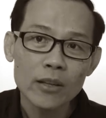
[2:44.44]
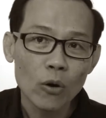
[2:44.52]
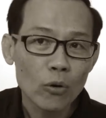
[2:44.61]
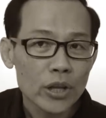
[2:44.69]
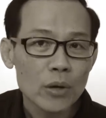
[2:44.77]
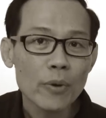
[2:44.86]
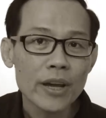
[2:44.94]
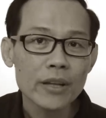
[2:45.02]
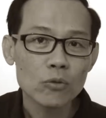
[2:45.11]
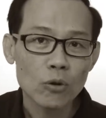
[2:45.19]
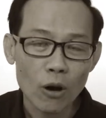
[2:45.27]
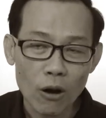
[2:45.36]
The only
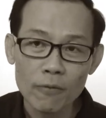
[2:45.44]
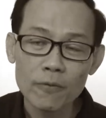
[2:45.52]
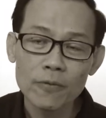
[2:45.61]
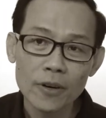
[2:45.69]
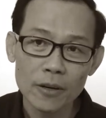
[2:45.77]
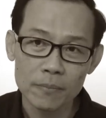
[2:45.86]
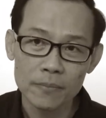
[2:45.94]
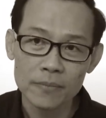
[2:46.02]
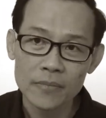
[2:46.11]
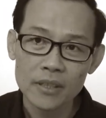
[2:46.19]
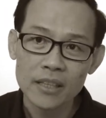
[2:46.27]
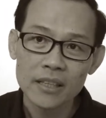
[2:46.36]
way to
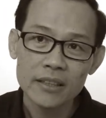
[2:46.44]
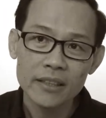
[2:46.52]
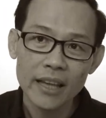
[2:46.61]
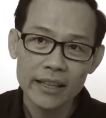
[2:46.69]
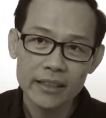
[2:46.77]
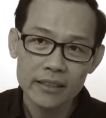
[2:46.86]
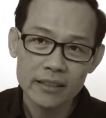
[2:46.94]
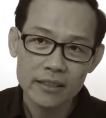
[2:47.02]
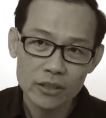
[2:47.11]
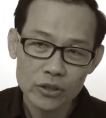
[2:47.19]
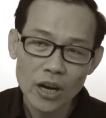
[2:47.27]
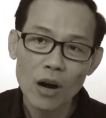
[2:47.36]
confirm that
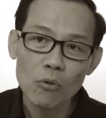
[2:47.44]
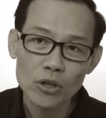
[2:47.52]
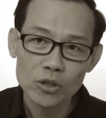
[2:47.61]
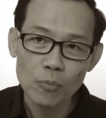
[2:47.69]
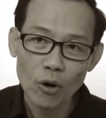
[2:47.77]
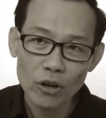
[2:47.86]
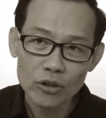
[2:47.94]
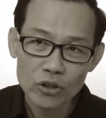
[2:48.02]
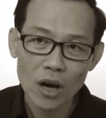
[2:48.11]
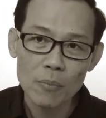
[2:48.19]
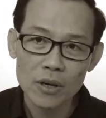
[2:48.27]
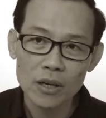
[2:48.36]
the child was born
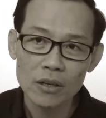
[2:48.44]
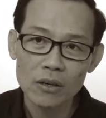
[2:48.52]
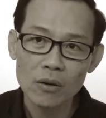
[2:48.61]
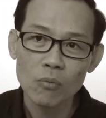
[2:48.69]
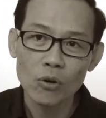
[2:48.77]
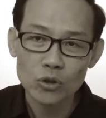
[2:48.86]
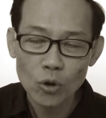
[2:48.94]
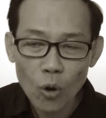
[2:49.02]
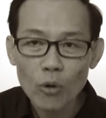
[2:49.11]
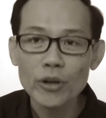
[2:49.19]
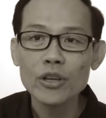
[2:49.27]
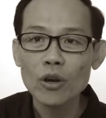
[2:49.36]
normal was
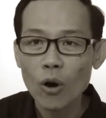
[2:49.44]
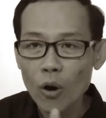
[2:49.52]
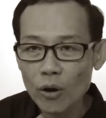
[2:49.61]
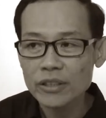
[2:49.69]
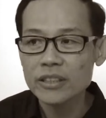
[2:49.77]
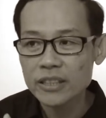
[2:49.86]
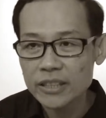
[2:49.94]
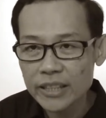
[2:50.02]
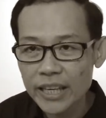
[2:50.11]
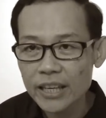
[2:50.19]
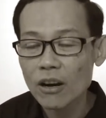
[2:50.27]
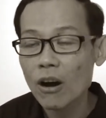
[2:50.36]
only on the
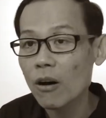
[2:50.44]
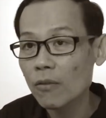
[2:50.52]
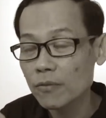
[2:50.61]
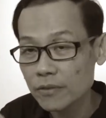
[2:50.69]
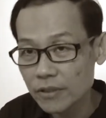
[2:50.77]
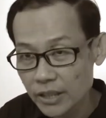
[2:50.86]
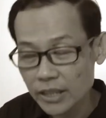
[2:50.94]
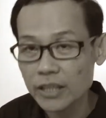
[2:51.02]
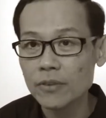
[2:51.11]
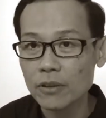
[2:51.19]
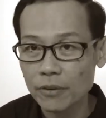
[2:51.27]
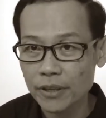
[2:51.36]
day of
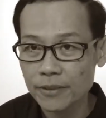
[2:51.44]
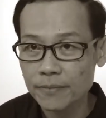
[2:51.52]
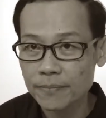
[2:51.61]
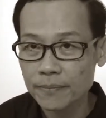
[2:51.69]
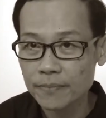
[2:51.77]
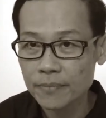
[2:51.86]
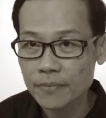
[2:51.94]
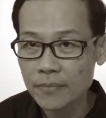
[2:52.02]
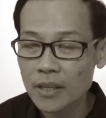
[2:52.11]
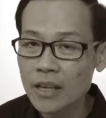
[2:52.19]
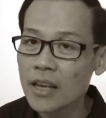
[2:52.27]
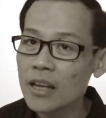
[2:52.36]
delivery.
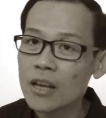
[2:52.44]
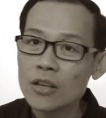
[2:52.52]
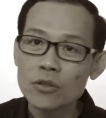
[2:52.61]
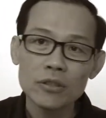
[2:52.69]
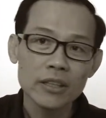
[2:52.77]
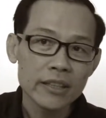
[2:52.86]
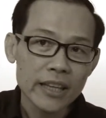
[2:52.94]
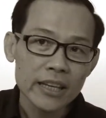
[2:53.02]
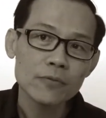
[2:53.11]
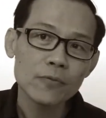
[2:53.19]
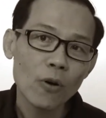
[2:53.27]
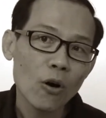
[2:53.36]
So the
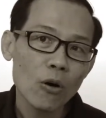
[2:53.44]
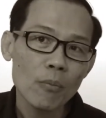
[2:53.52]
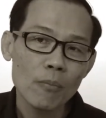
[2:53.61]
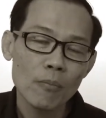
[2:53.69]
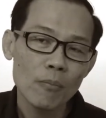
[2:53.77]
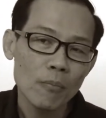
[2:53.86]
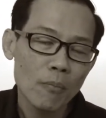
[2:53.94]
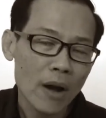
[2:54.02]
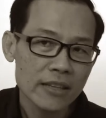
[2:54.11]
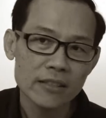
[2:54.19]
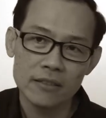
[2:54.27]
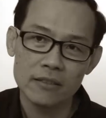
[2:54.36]
next 4
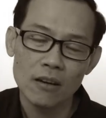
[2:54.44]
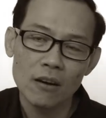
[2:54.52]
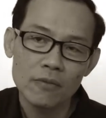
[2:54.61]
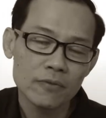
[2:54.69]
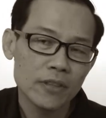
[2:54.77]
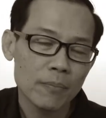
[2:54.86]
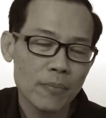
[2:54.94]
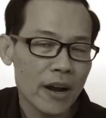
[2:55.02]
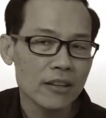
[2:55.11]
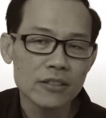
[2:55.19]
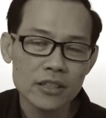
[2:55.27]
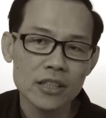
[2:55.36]
months of the
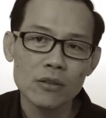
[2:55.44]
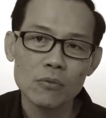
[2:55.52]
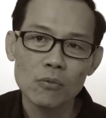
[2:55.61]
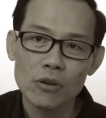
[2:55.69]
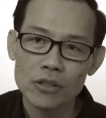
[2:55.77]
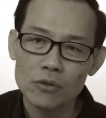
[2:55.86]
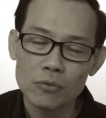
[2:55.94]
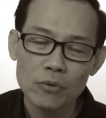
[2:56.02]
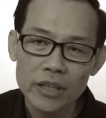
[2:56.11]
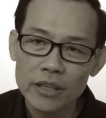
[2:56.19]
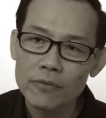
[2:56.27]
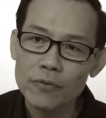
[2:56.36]
pregnancy was
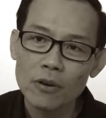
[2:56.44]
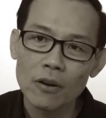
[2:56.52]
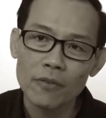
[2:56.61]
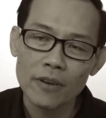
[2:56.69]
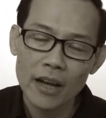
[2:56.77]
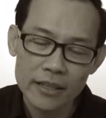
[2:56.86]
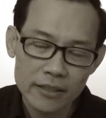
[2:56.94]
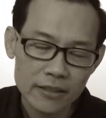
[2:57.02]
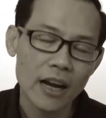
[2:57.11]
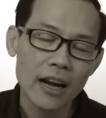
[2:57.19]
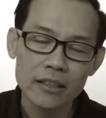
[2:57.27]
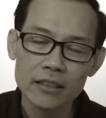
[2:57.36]
really full of
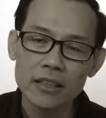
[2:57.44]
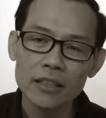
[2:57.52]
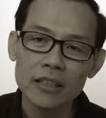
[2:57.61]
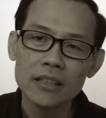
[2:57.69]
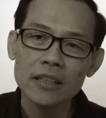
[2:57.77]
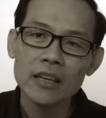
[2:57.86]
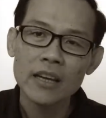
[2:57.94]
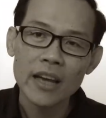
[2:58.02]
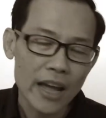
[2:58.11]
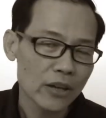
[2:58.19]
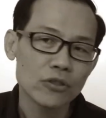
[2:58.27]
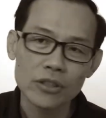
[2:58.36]
anxiety,
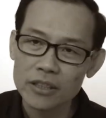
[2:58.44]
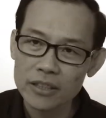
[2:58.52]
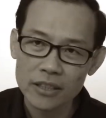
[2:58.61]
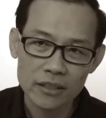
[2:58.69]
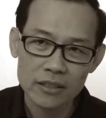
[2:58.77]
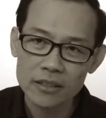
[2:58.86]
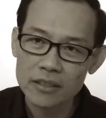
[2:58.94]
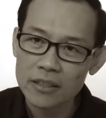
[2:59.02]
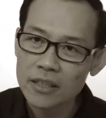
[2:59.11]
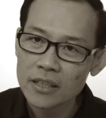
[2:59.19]
anxiousness,